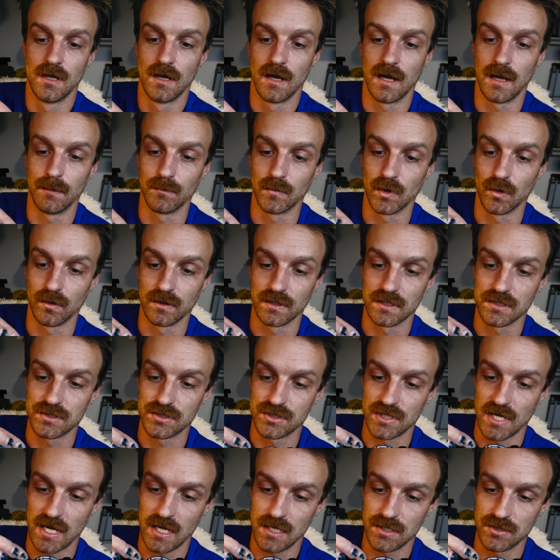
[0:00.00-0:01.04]
I'm going to
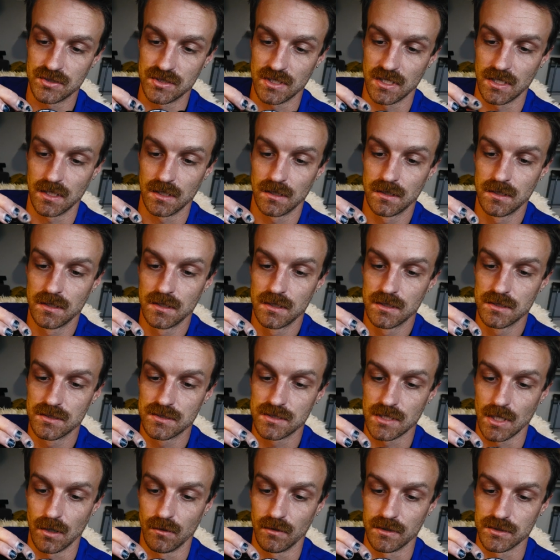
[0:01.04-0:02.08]
change it
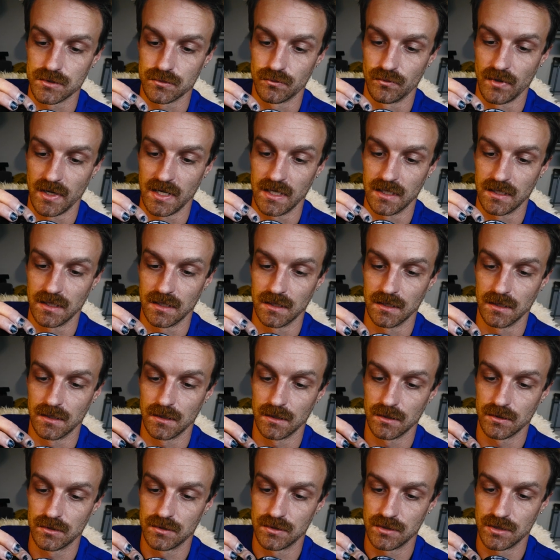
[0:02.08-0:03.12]
so it's
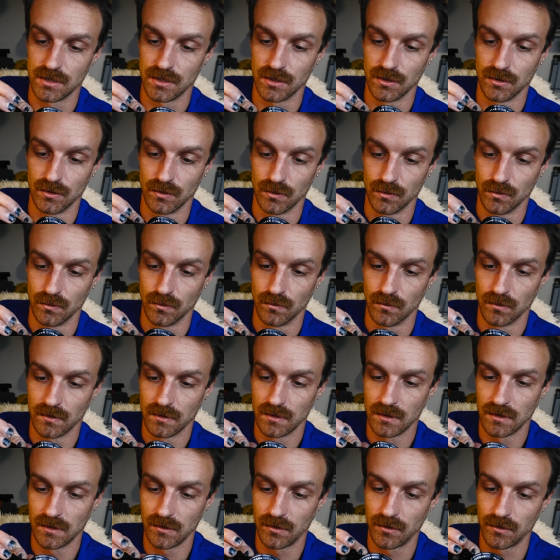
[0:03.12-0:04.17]
rated to
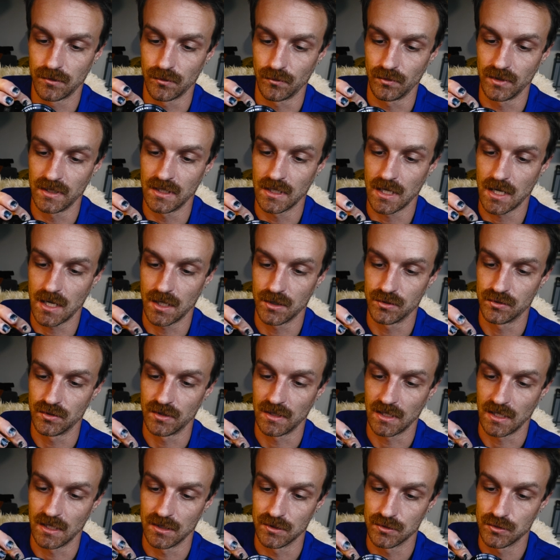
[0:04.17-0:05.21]

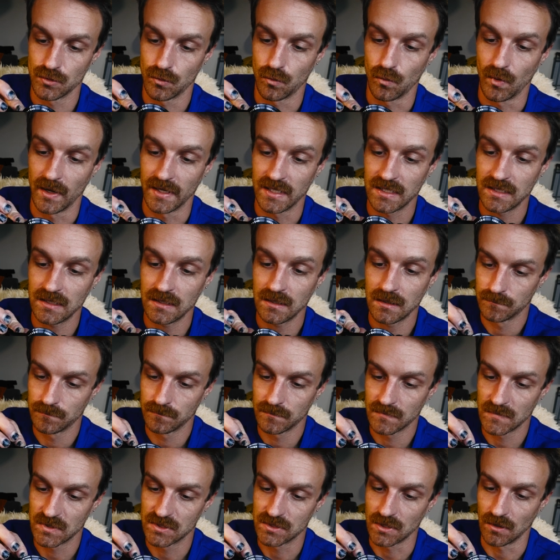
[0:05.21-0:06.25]
320
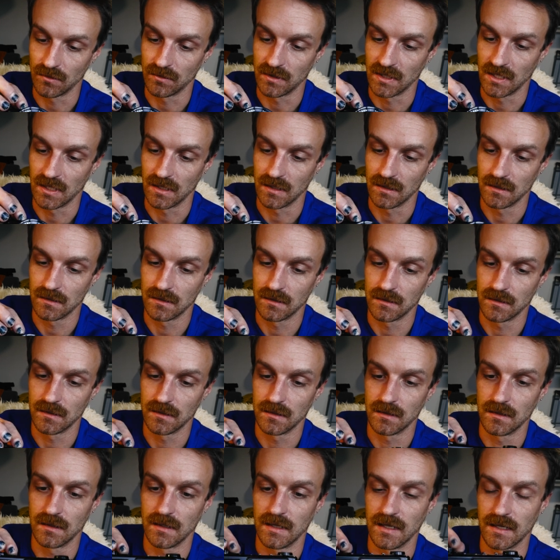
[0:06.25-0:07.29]
so that
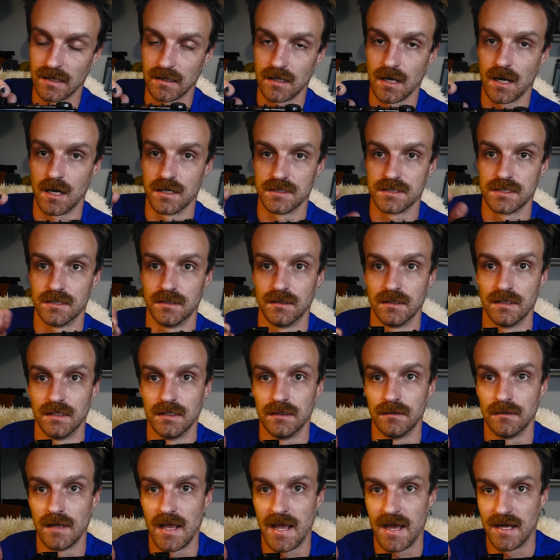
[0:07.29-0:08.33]
it
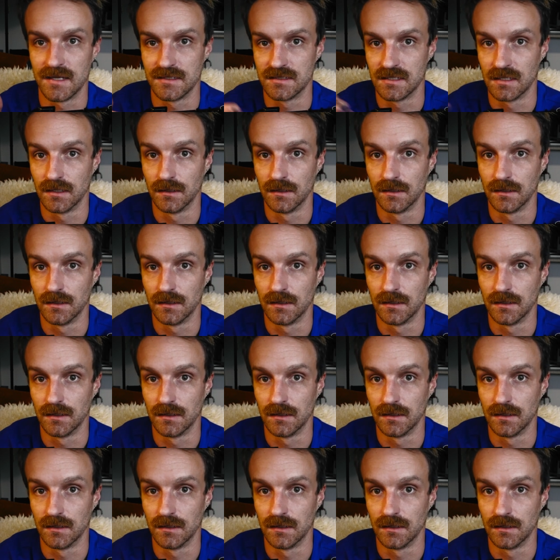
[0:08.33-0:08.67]
constantly adds in a